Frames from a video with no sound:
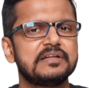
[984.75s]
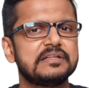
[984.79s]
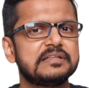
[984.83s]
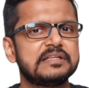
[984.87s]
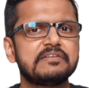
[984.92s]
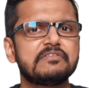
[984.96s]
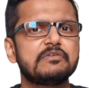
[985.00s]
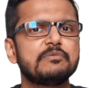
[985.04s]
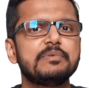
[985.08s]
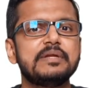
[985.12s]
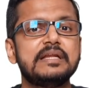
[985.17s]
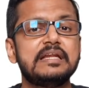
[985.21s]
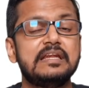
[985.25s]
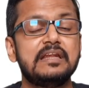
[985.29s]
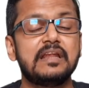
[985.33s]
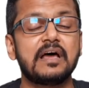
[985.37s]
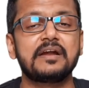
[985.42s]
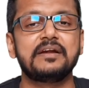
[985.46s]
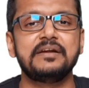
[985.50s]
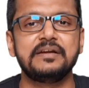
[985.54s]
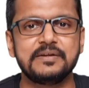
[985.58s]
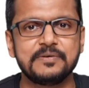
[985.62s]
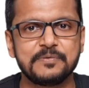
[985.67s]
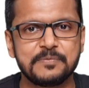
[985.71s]
There will be
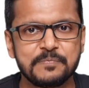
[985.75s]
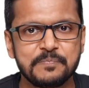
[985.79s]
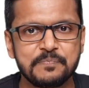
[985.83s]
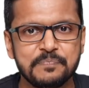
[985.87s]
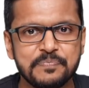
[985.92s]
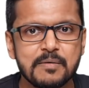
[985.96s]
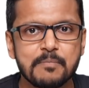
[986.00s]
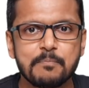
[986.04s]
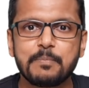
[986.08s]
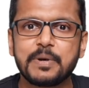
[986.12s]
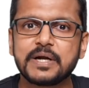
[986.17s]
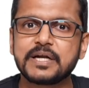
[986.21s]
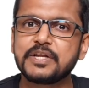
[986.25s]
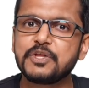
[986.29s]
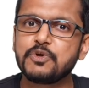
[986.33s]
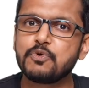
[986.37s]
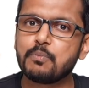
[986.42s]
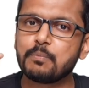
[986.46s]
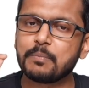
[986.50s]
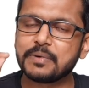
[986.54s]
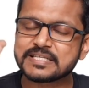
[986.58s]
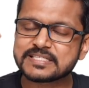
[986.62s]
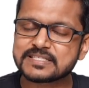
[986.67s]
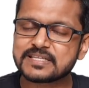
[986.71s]
none. But you
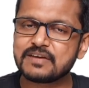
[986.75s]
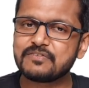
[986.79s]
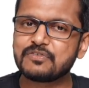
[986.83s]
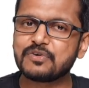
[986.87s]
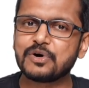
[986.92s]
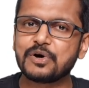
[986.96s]
must have